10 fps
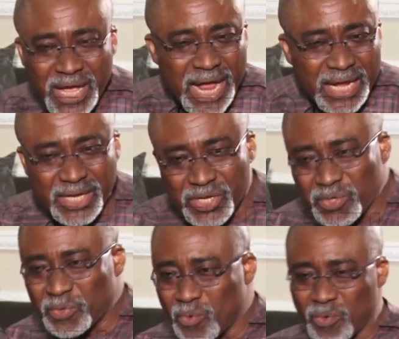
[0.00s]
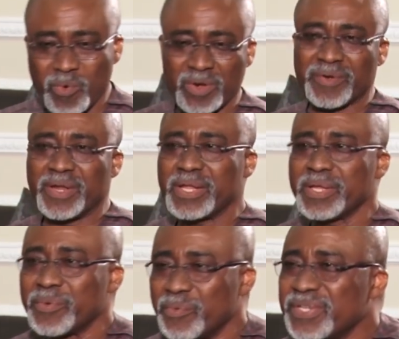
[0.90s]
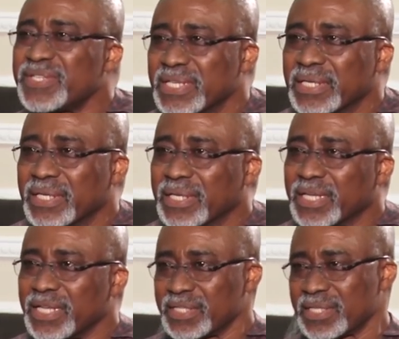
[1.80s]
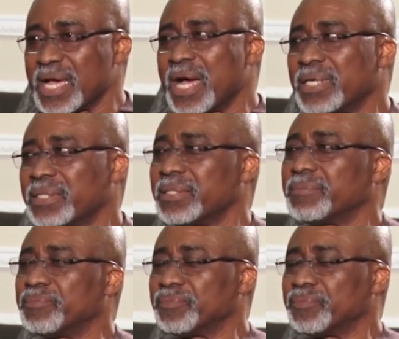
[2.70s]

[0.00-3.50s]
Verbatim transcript: And you know what really we see is that